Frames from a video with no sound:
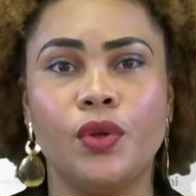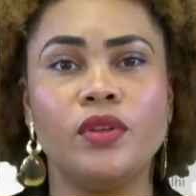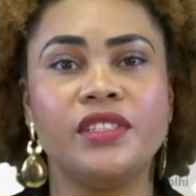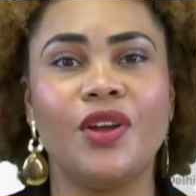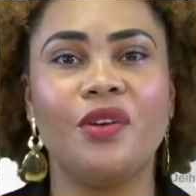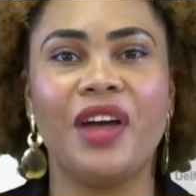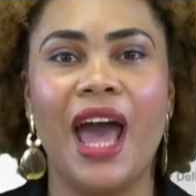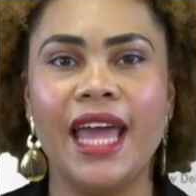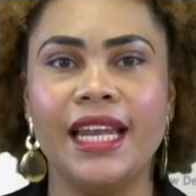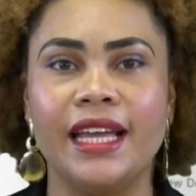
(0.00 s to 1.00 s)
closing off
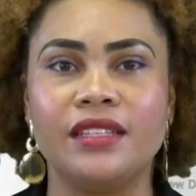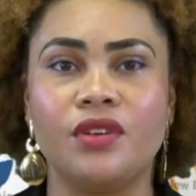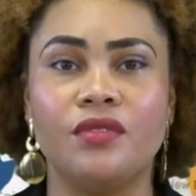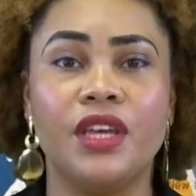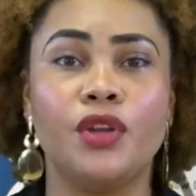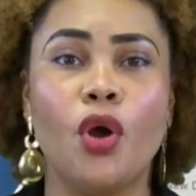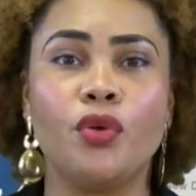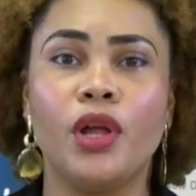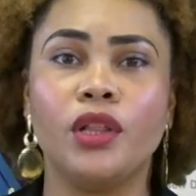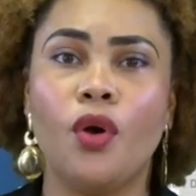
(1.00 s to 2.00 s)
highlights of the
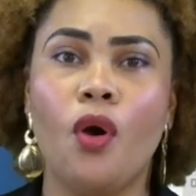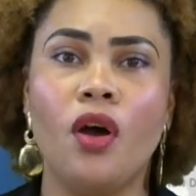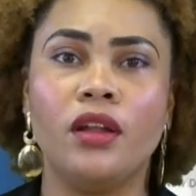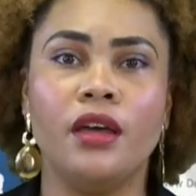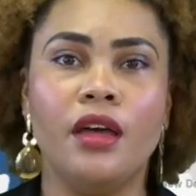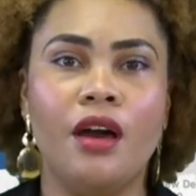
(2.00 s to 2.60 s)
inaugural call